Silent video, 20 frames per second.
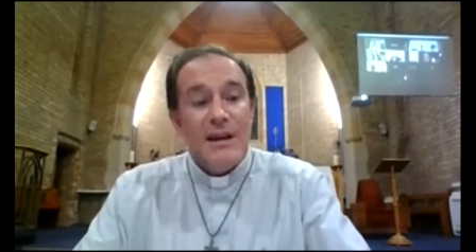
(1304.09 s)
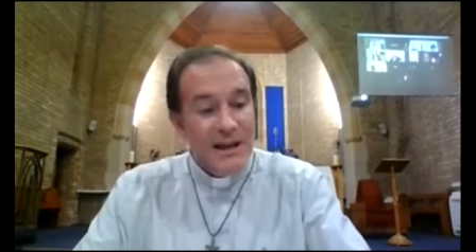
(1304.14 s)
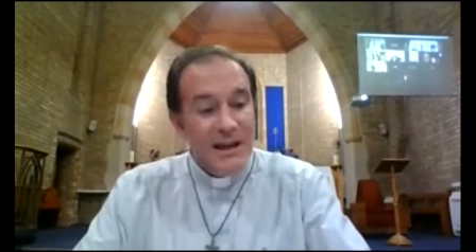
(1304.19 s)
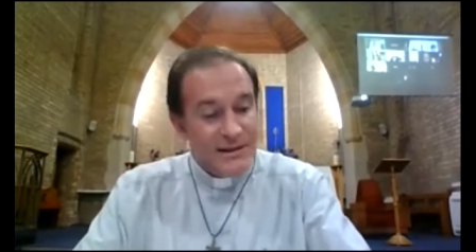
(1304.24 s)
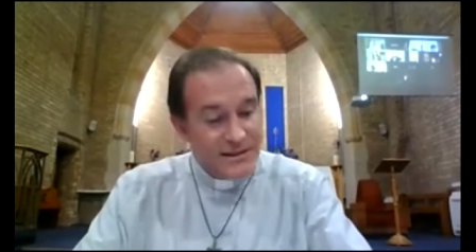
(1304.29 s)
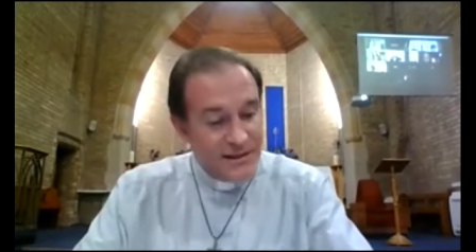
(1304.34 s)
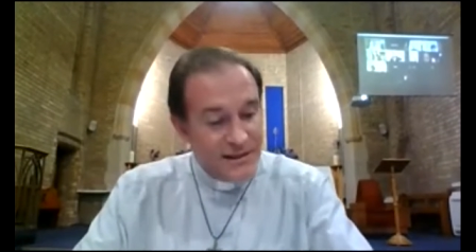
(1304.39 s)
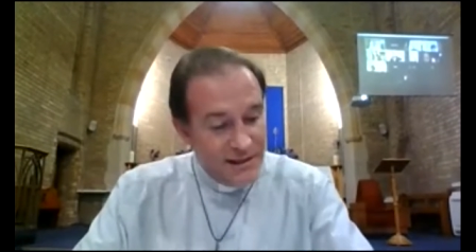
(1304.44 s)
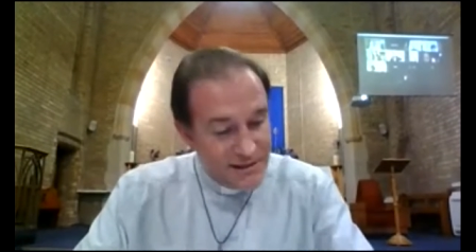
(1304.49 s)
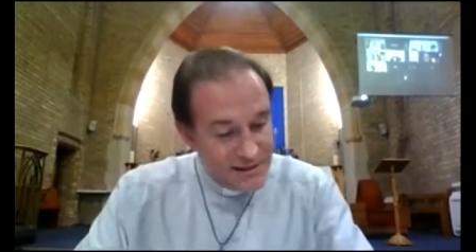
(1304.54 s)
It
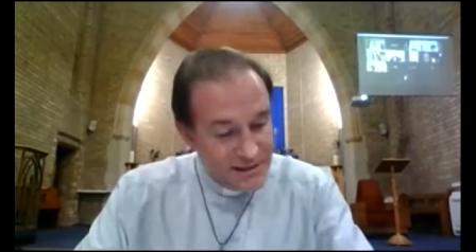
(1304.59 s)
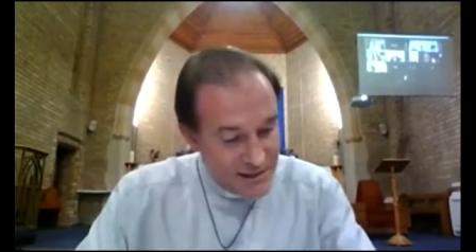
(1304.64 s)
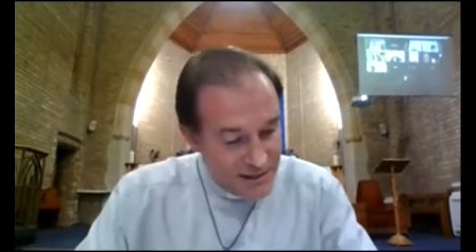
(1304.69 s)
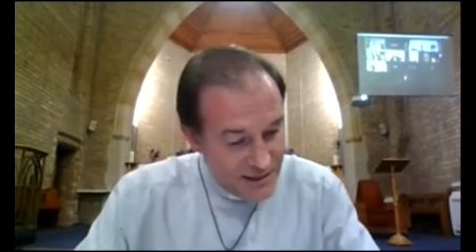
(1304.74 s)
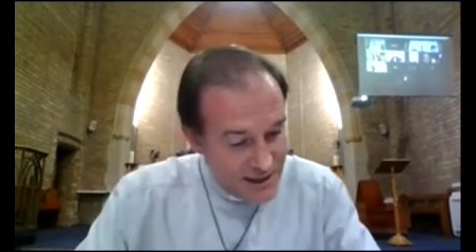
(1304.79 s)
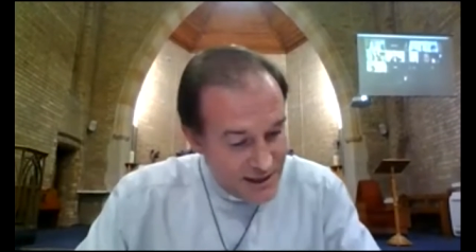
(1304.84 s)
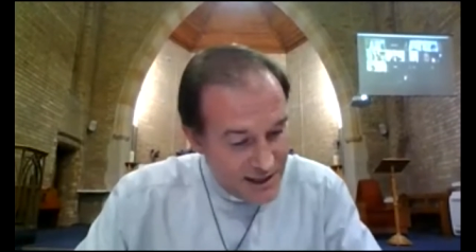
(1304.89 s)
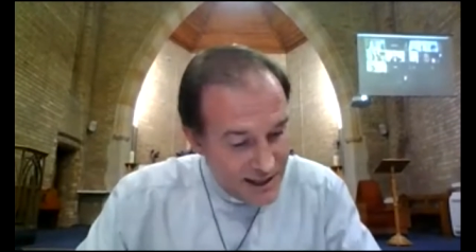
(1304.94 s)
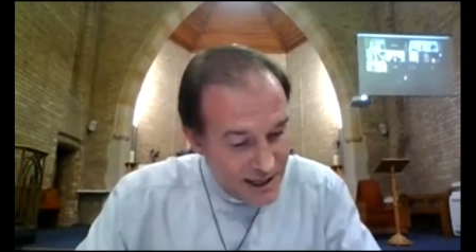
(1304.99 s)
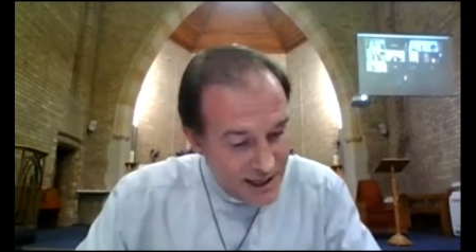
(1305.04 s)
says that
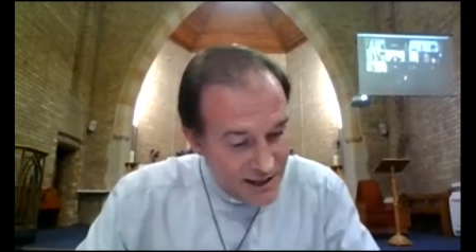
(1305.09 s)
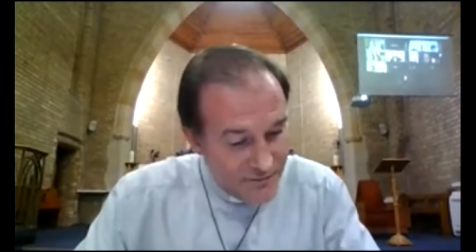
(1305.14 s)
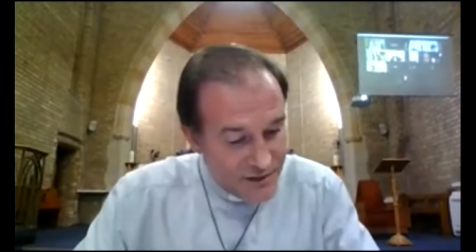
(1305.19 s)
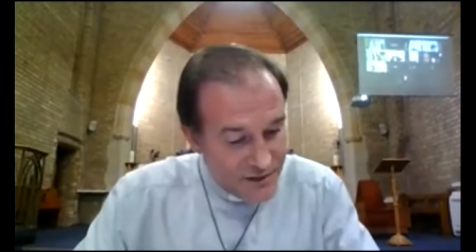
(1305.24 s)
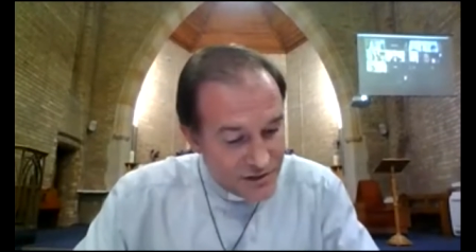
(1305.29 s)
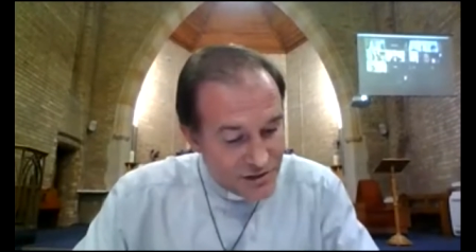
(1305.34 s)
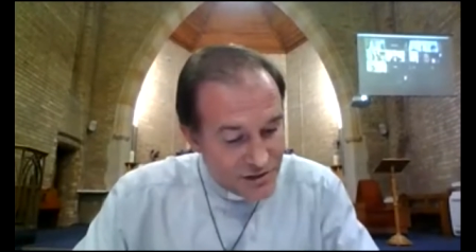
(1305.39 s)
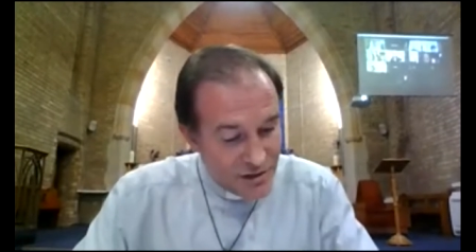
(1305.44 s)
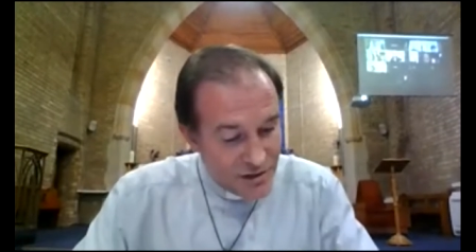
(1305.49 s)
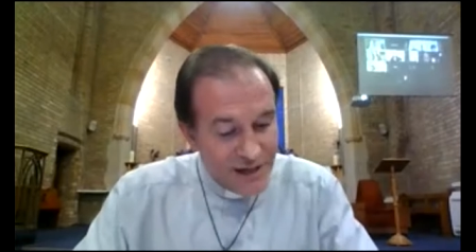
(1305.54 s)
he
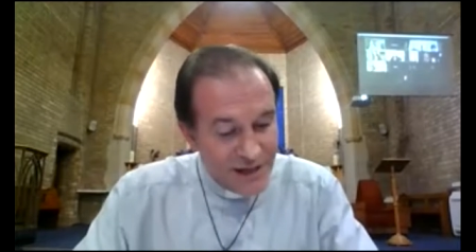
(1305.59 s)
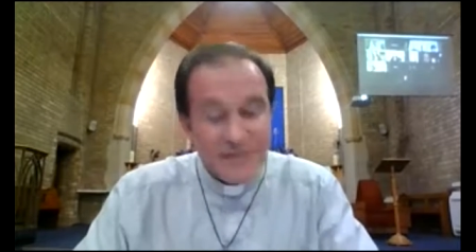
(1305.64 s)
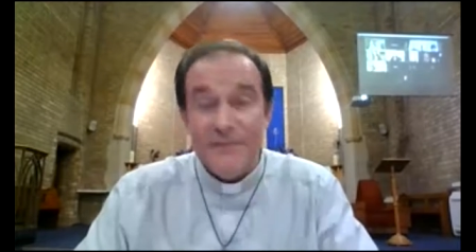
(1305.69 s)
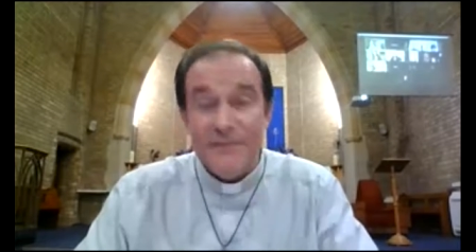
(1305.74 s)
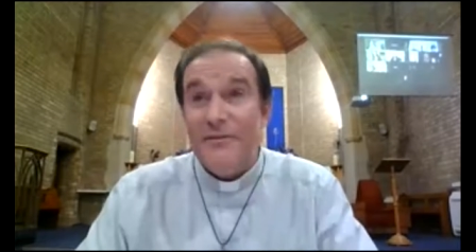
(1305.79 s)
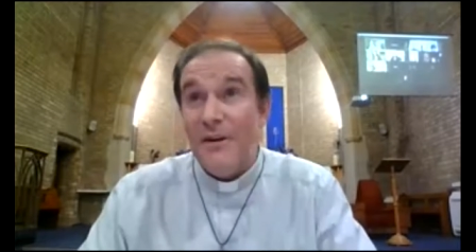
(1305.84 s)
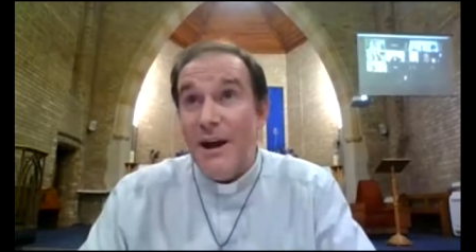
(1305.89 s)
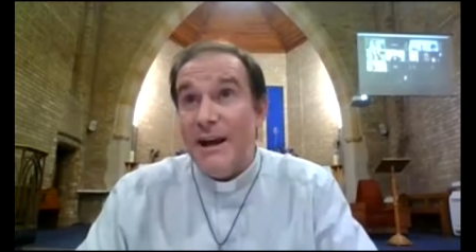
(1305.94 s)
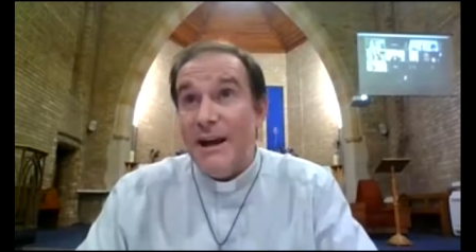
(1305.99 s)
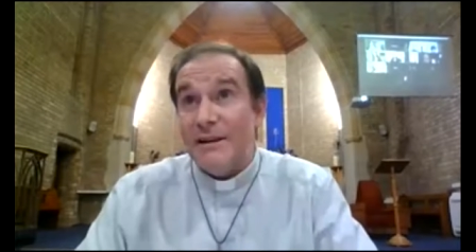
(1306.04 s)
even tried to
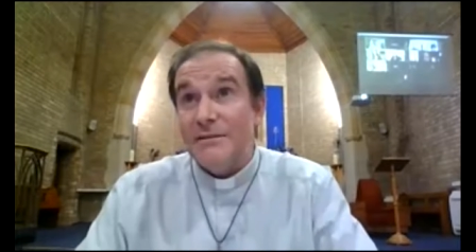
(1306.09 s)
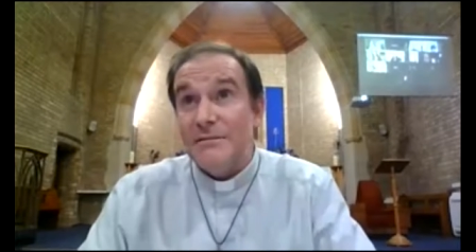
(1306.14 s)
fight.